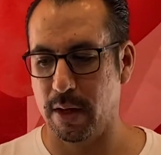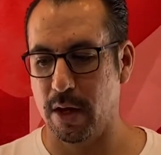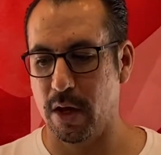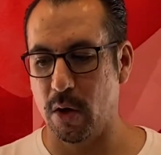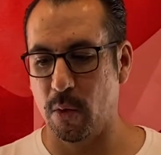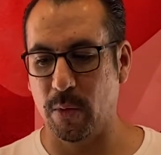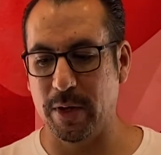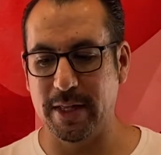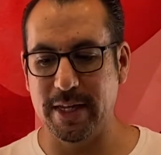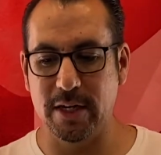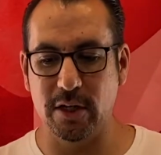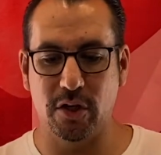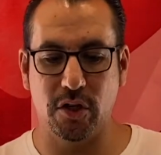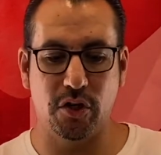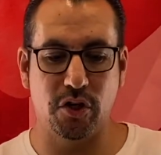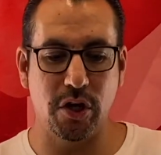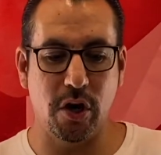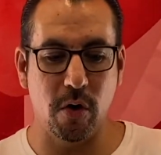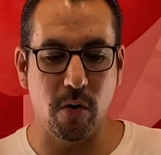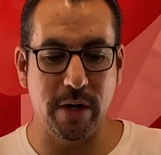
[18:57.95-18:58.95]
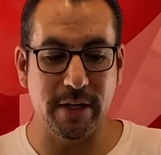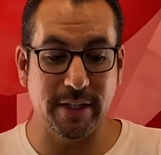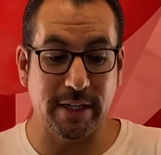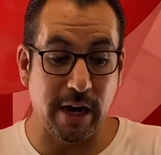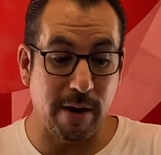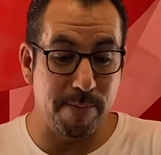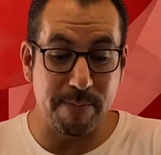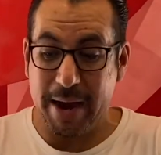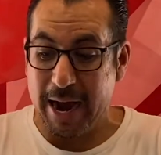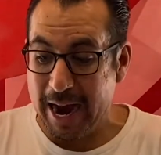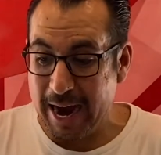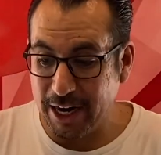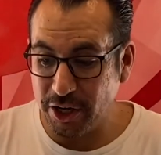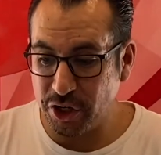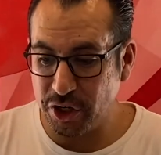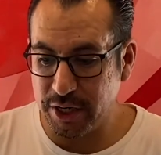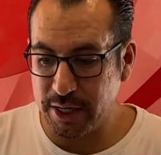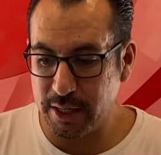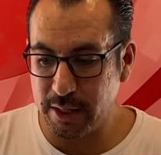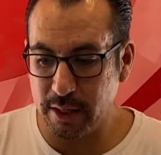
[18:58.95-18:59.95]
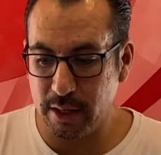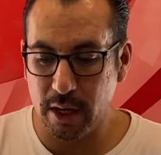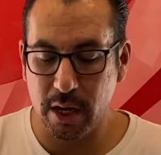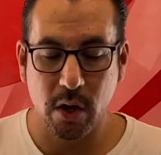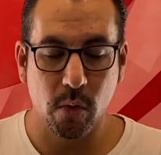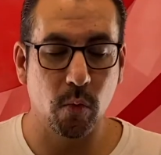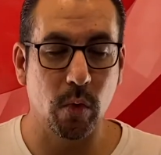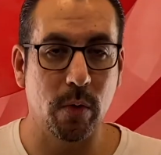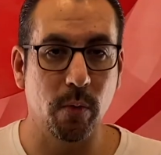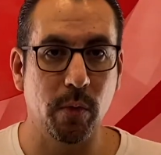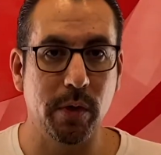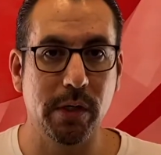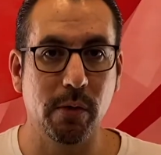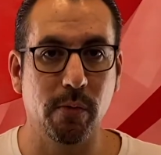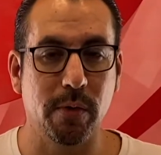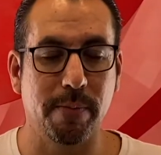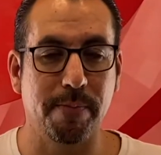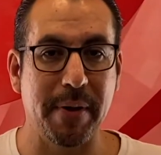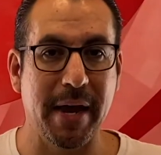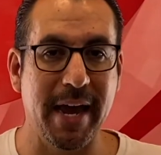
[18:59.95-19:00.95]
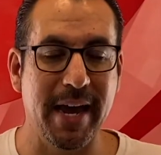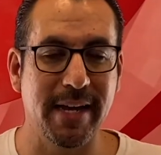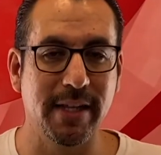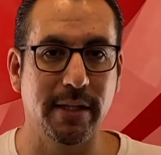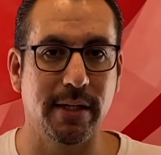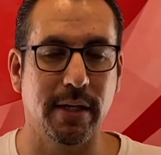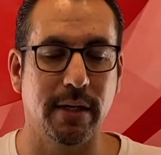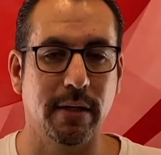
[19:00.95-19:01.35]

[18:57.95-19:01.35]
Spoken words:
willing to show us compassion when we repent.